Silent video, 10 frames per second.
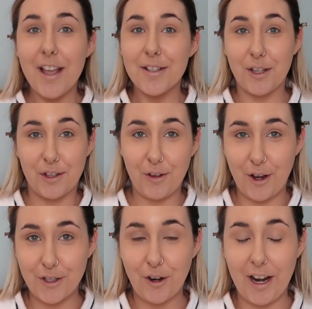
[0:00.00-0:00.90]
so I
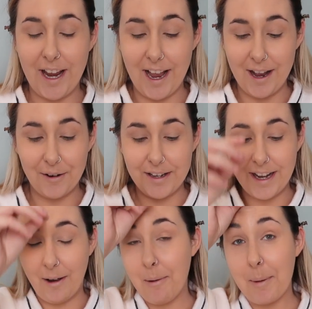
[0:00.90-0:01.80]
thought I'd try it out, and
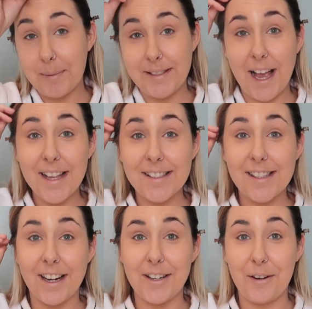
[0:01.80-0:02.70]
now I'm obsessed,
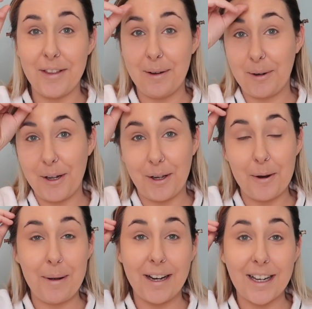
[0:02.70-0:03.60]
and I don't think I'm going to
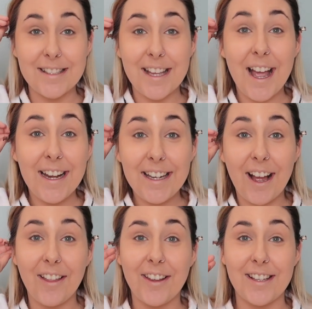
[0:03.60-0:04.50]
go back to
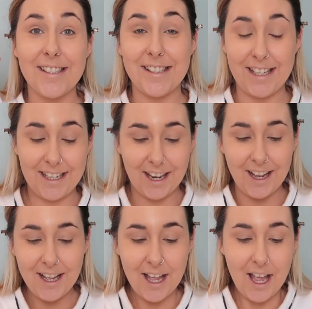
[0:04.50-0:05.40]
any other
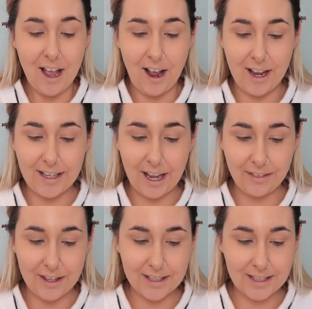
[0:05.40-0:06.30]
concealer. I
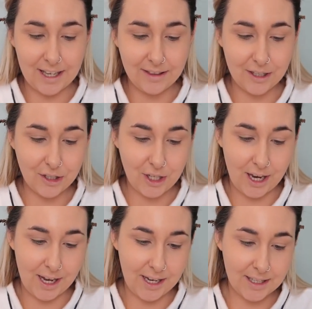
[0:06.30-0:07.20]
get this in the
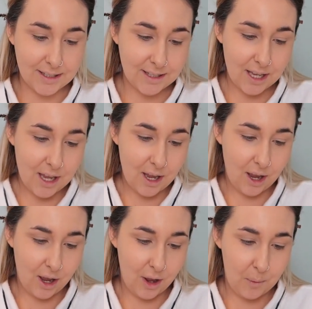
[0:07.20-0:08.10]
shades
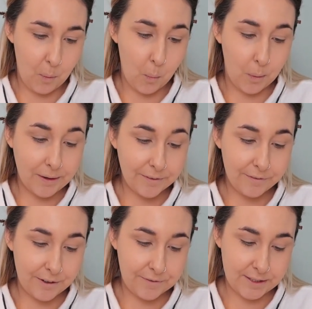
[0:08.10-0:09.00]

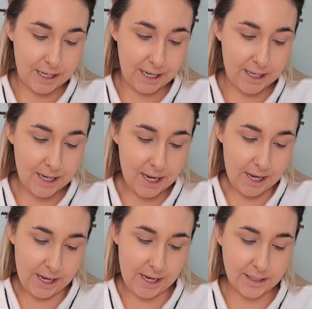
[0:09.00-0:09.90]
150.
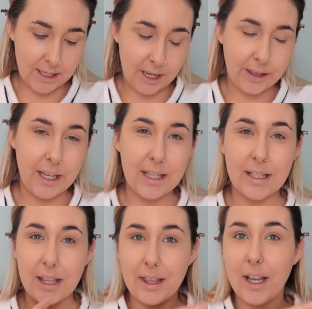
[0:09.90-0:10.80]
I think
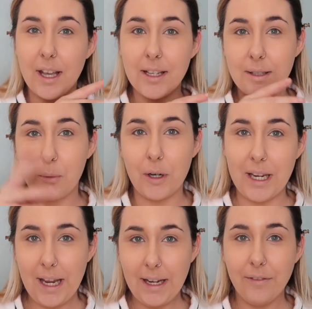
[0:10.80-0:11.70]
it's the third one
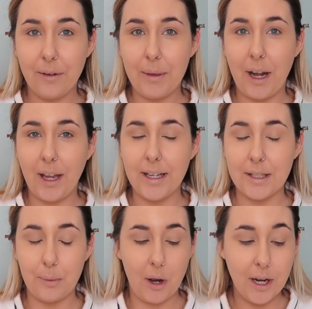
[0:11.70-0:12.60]
in from the
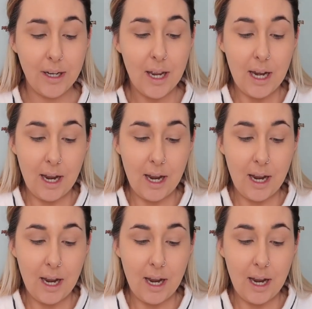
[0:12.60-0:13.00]
lightest one.